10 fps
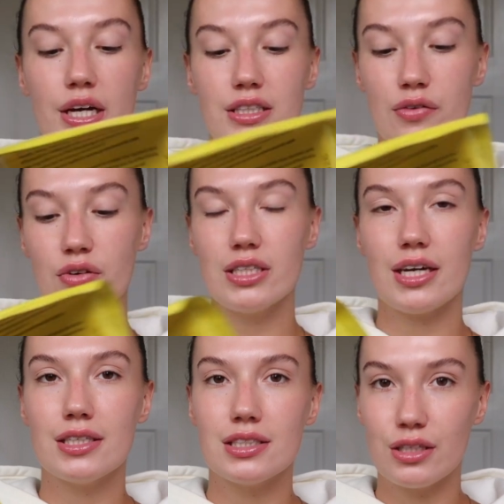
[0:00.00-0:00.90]
It definitely
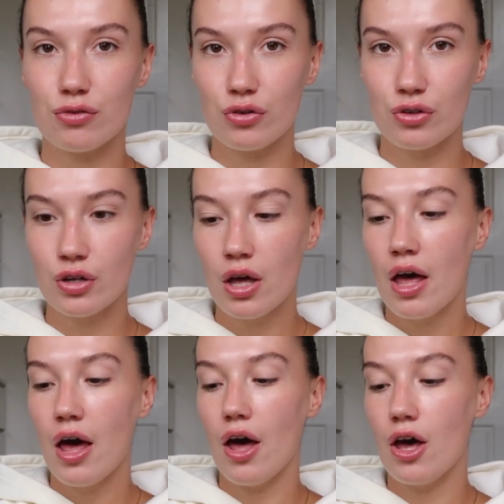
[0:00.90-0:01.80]
tastes different
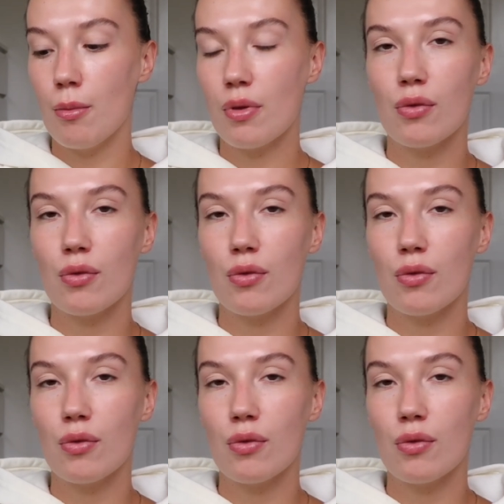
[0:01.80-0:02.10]
um,